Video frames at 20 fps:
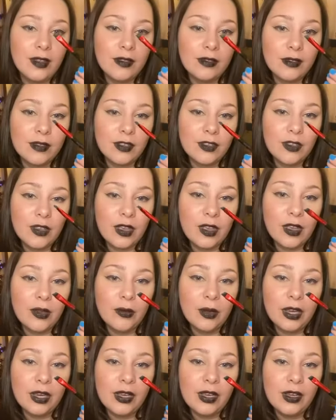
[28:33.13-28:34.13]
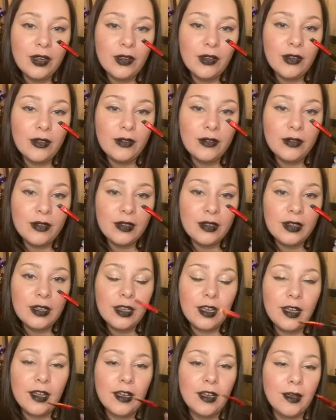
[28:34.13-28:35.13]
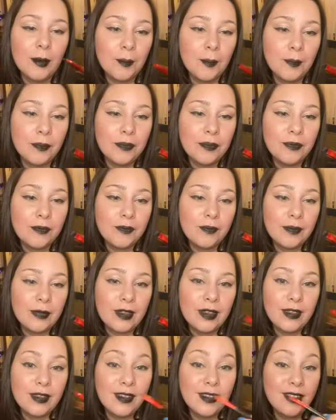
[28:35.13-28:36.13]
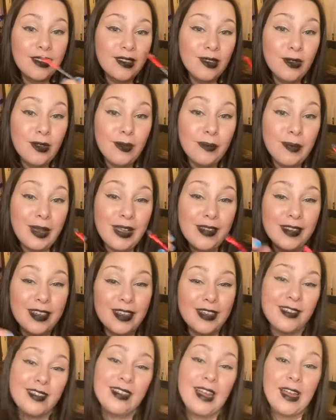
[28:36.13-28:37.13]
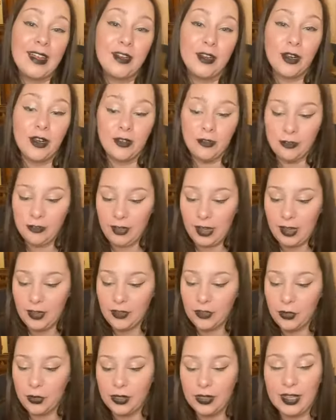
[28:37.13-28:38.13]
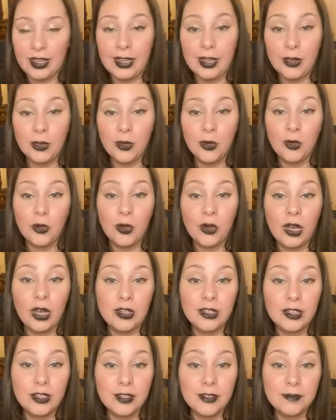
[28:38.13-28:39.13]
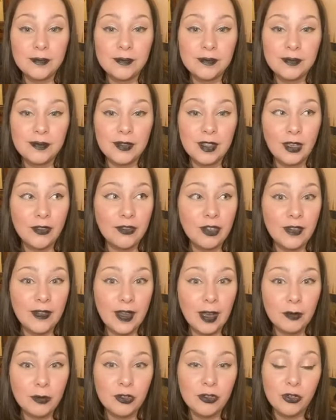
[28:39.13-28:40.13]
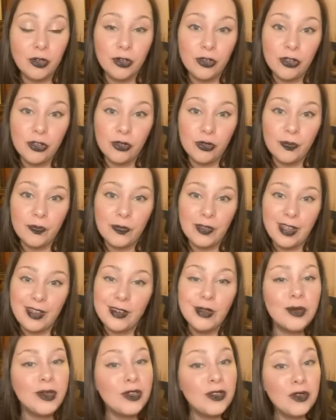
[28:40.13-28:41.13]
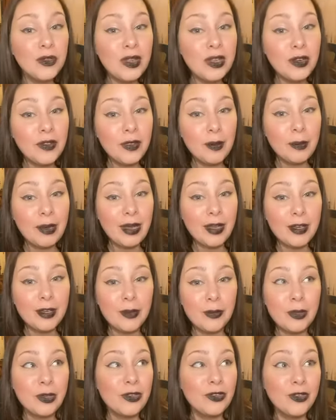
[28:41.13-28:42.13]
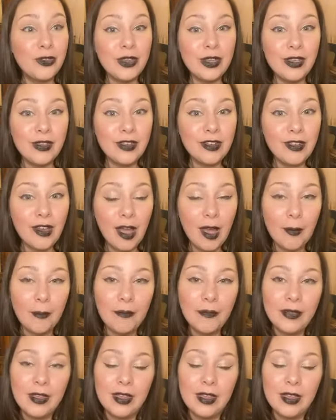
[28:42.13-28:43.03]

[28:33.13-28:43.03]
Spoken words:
this guy right here, you can make like a liner effect with like a cool color. I've done that before too. And you can do that on the bottom, you can do that on the top.